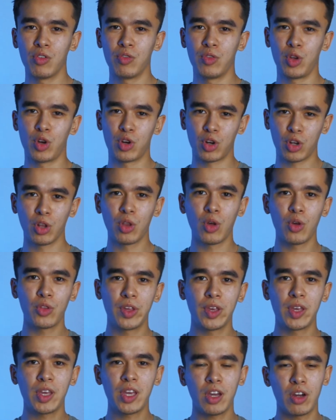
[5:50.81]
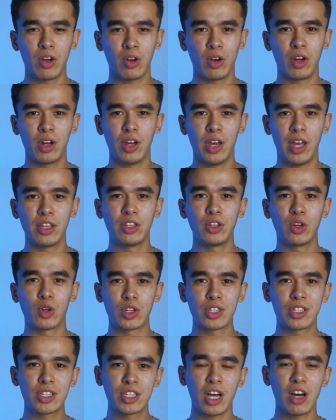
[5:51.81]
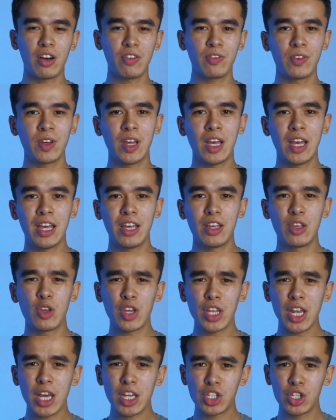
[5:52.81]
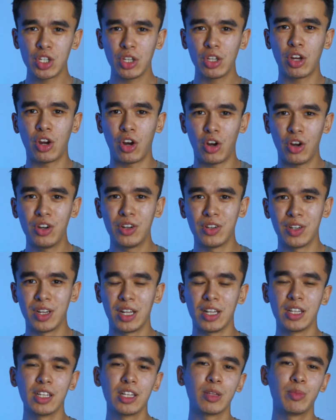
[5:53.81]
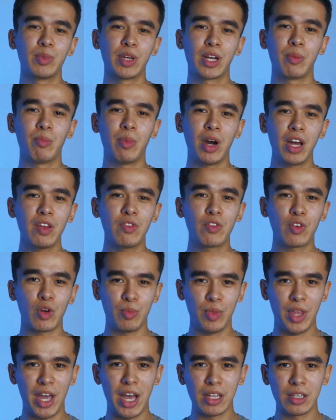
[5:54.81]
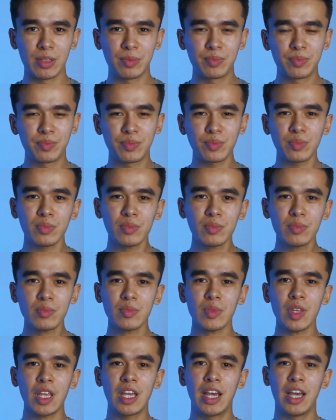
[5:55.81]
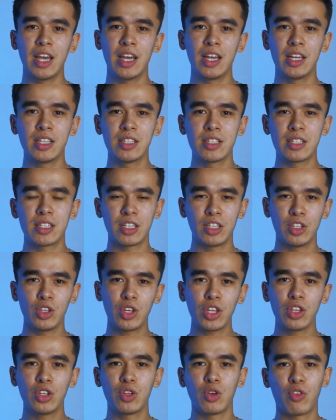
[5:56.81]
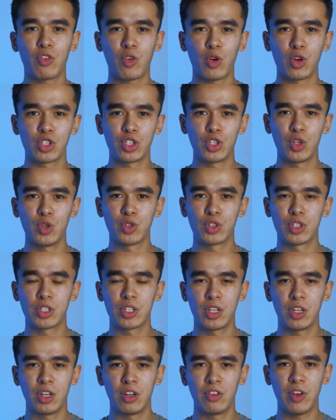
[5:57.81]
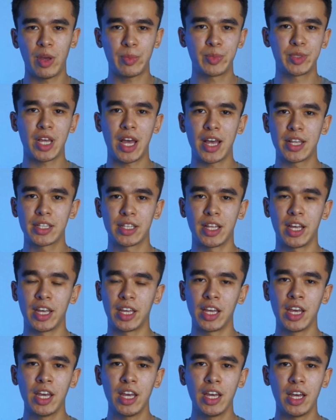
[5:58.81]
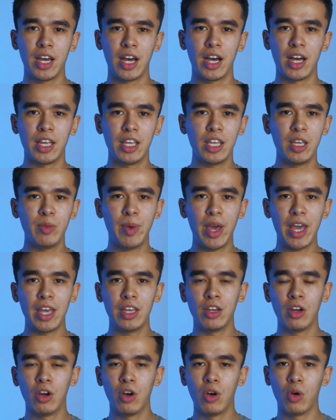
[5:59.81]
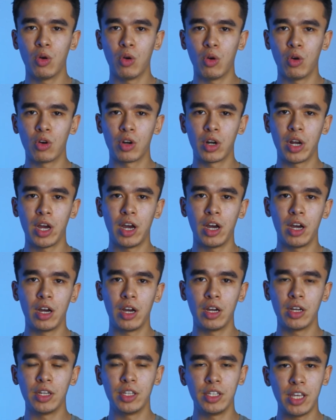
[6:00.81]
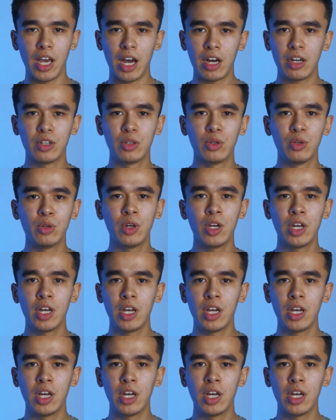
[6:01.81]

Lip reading: your clothing and your stuff, you can actually earn a little bit of money from that. And you can, of course, use websites like eBay or Yahoo